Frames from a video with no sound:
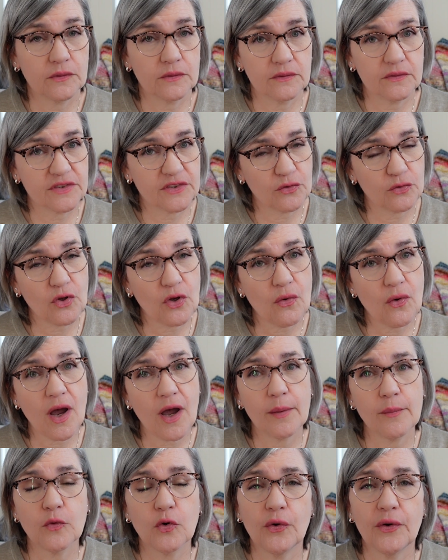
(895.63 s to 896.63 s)
so now
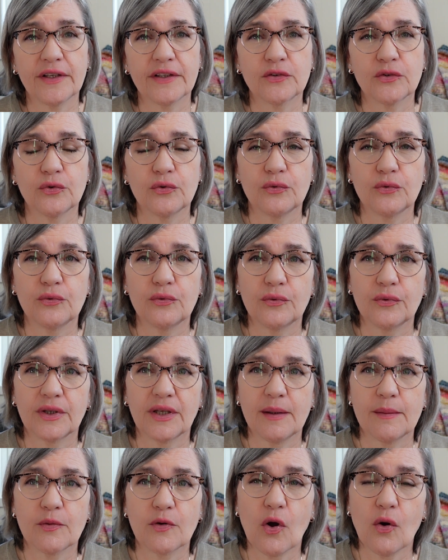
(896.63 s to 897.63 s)
I'm going to
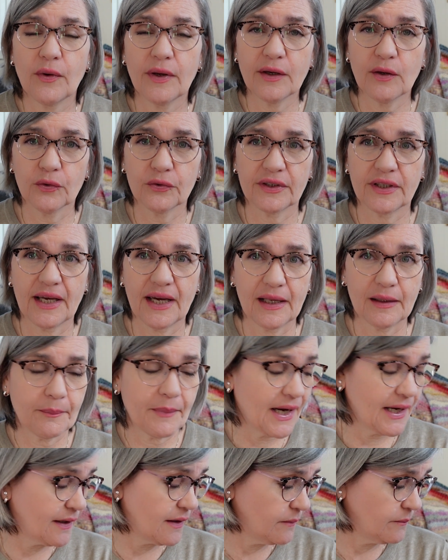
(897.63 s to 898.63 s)
keep going on the
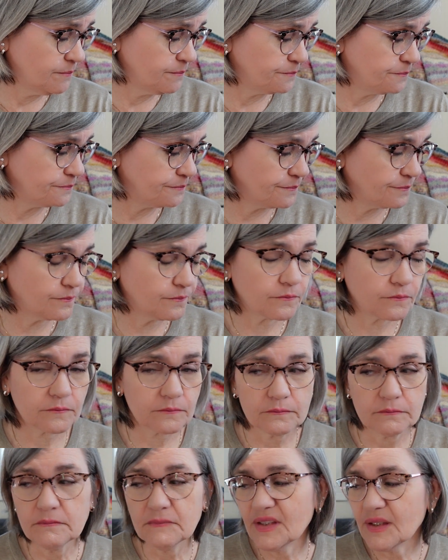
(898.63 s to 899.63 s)
alpaca,
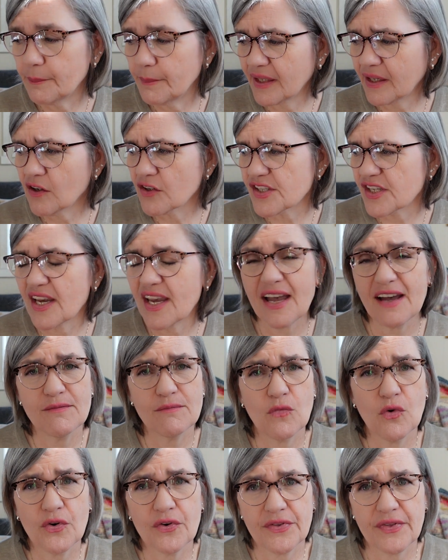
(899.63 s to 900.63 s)
because I have
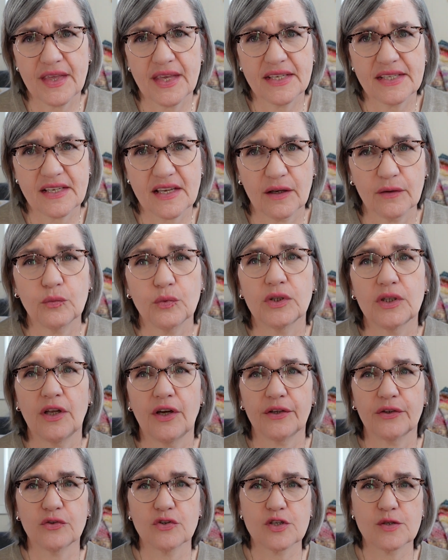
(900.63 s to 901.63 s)
more things I would like to